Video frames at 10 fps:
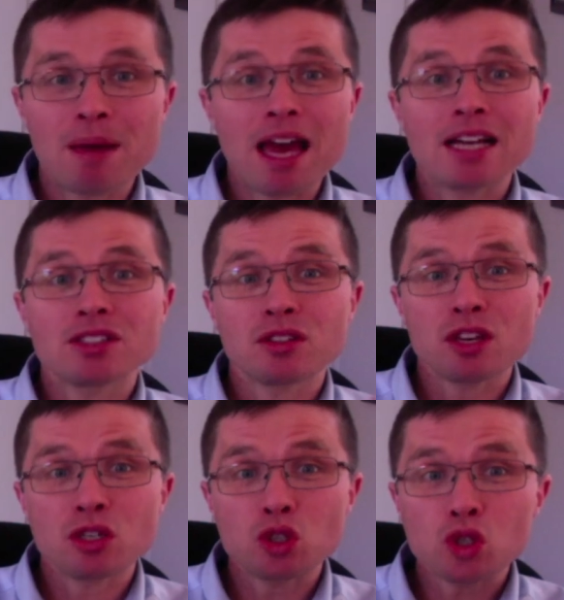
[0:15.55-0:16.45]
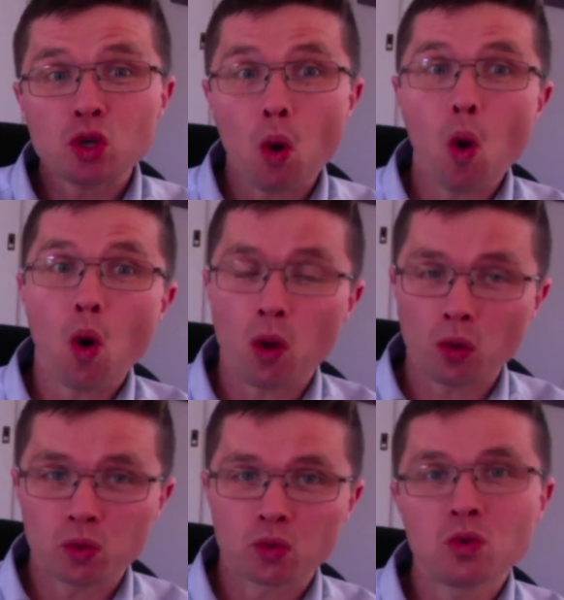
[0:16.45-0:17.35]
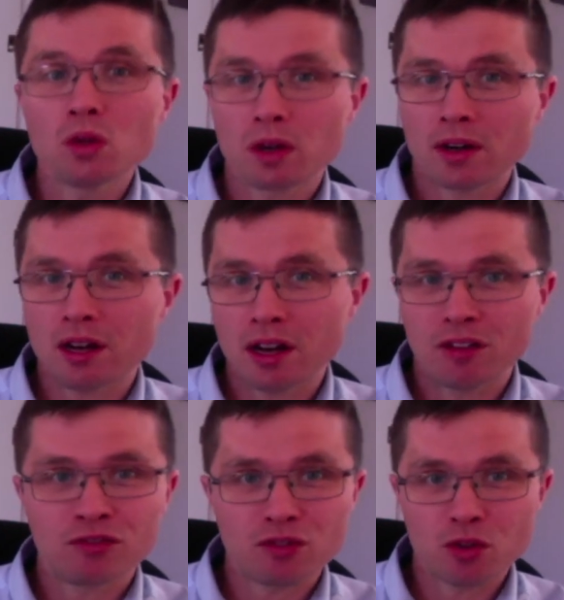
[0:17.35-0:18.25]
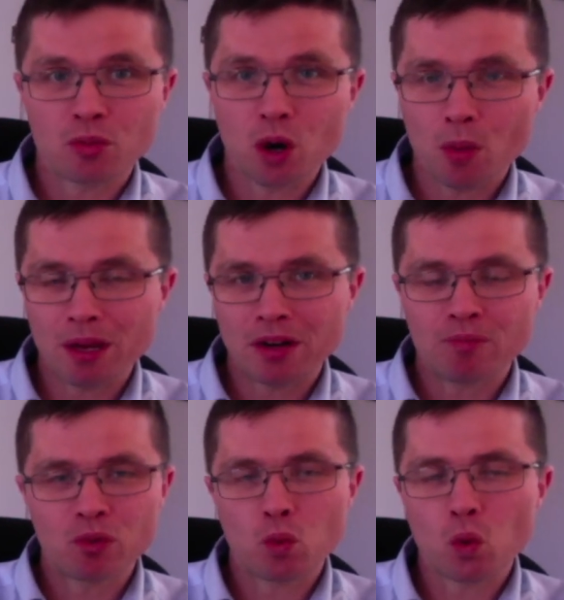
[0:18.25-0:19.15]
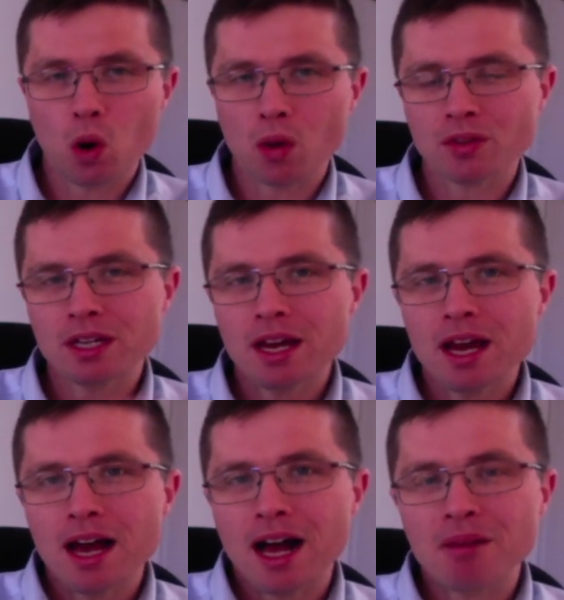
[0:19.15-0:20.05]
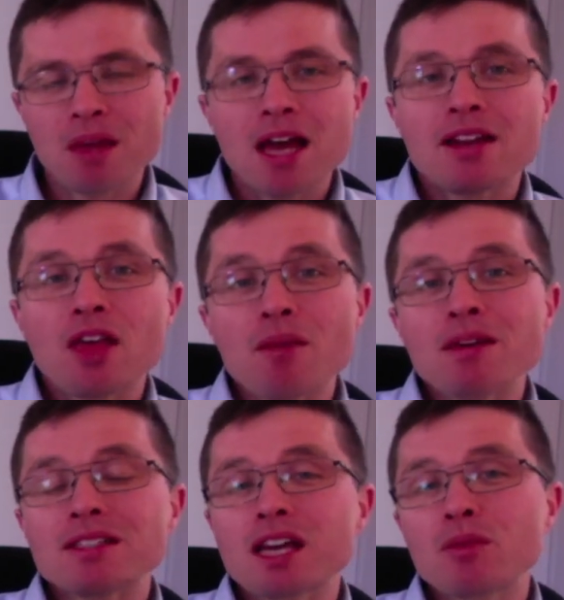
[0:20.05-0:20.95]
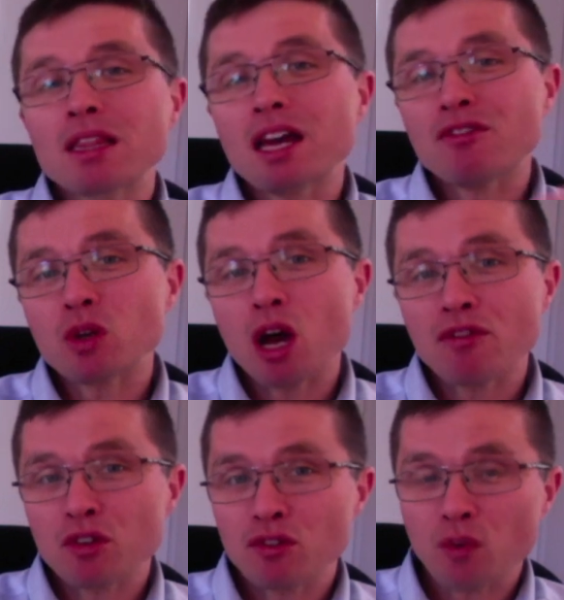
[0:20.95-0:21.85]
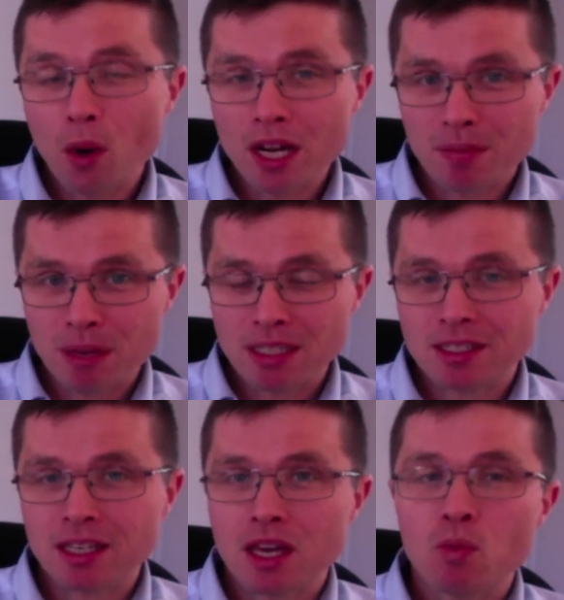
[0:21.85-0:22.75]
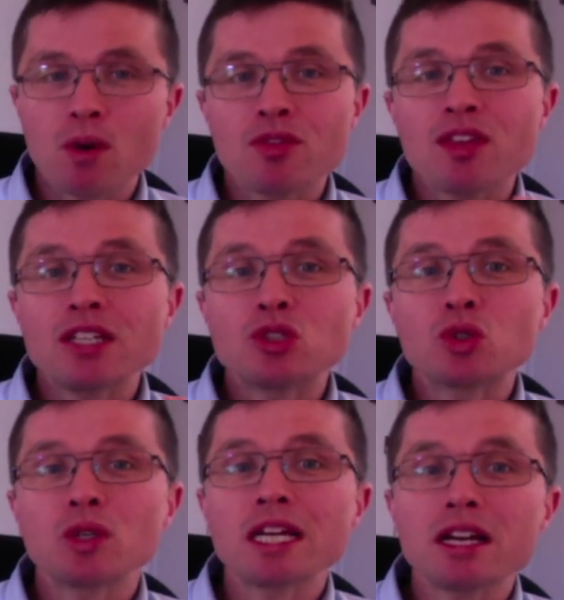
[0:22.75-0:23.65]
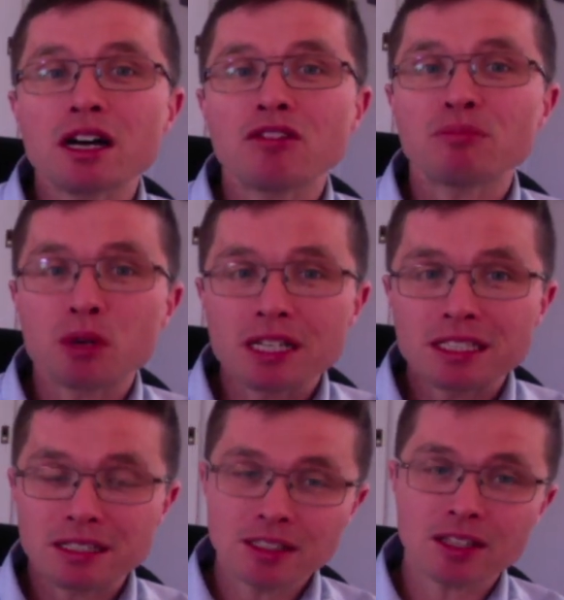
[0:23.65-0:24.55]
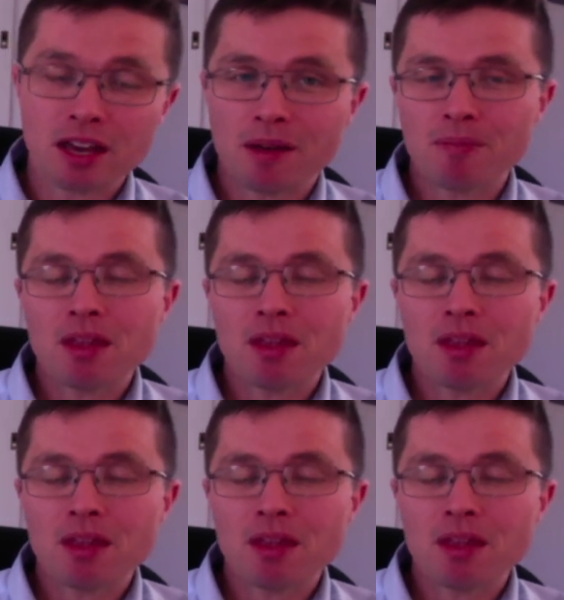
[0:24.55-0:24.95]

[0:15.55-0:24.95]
as the sole ruler of the Roman world. Now that being said, we left off in 40 BC with the Treaty of Brundisium,